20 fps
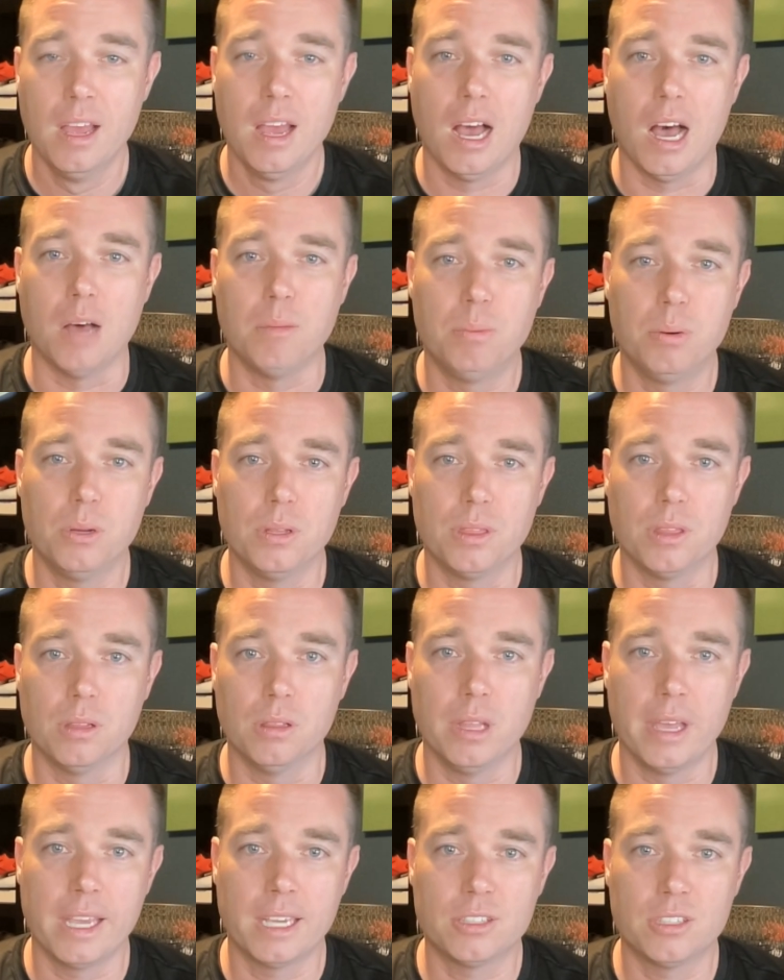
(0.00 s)
I'll put the
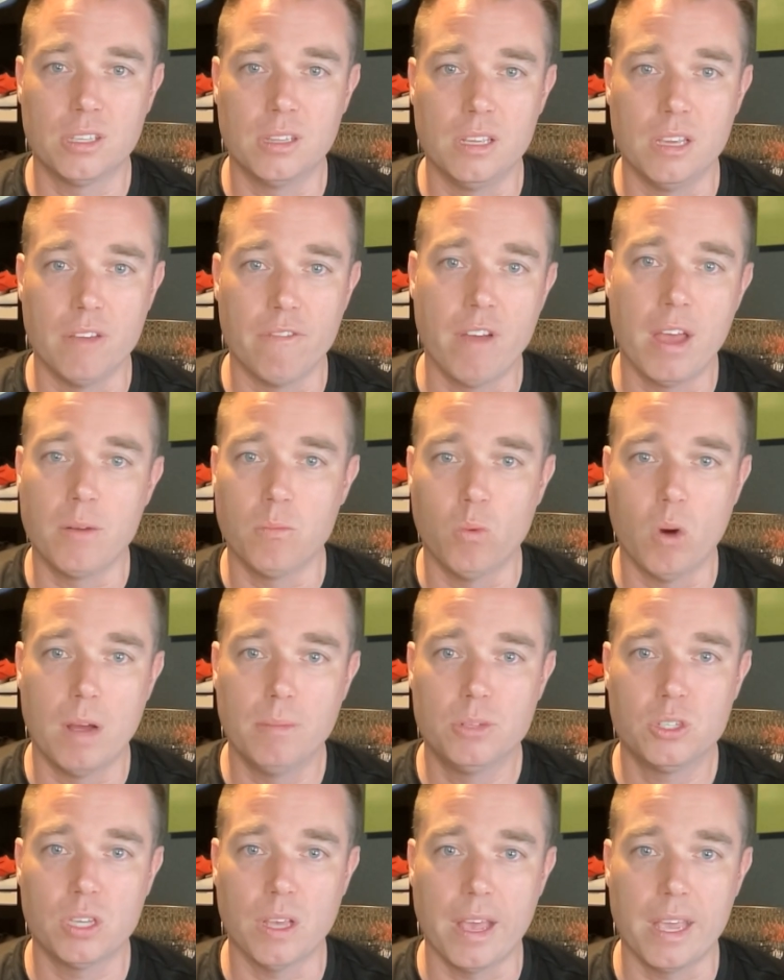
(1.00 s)
link to the event
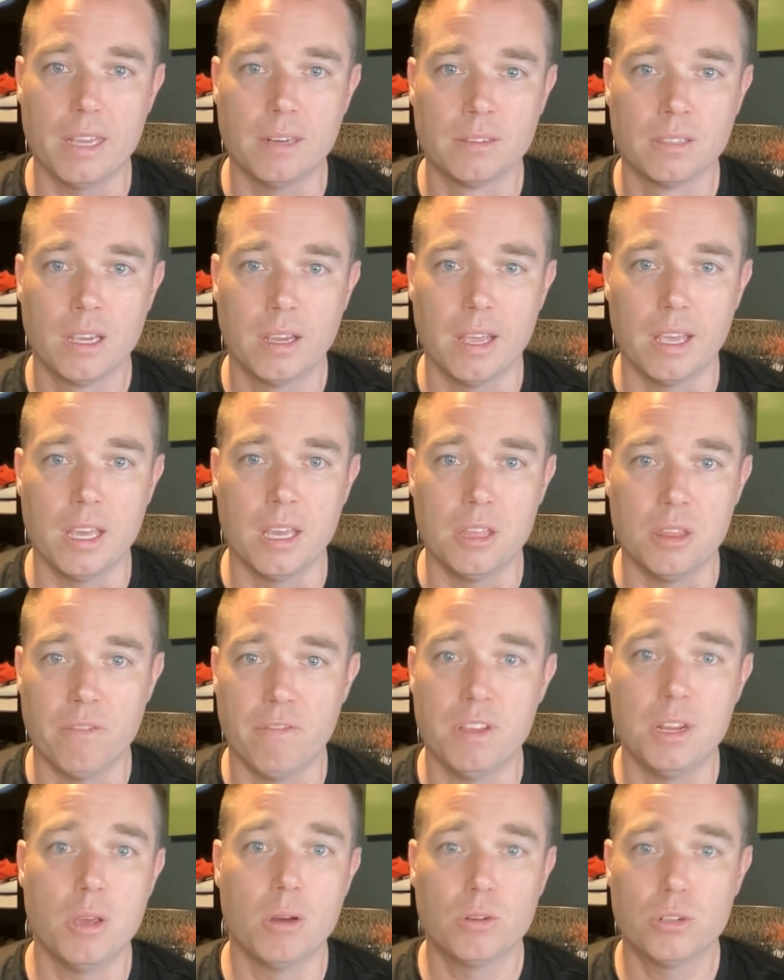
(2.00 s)
website in the
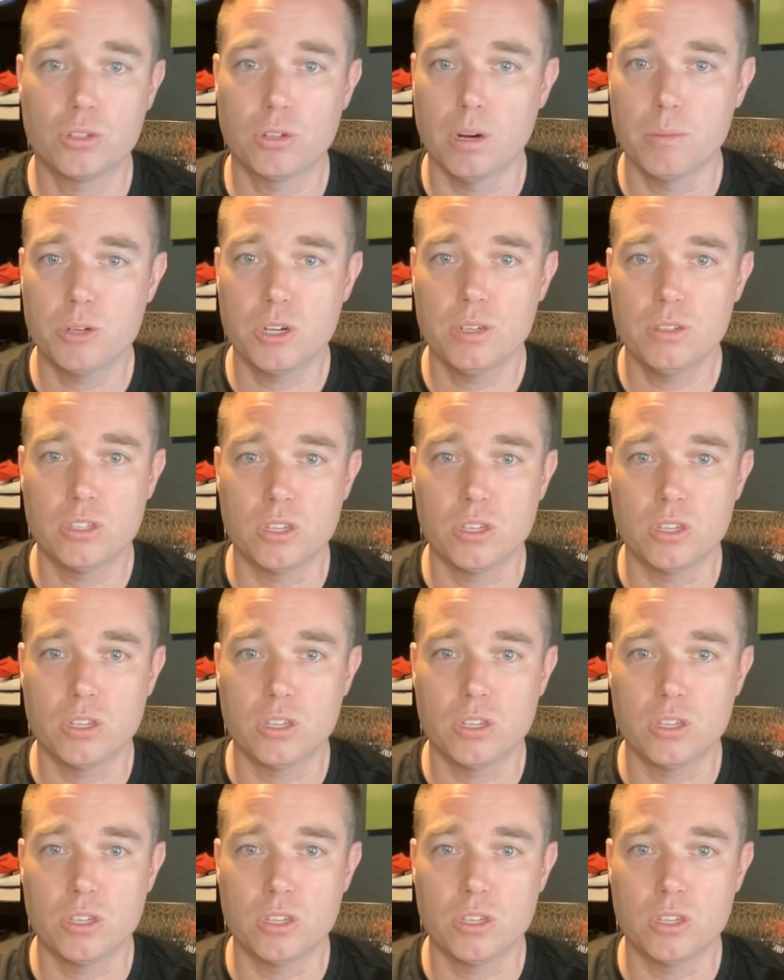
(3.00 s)
video description.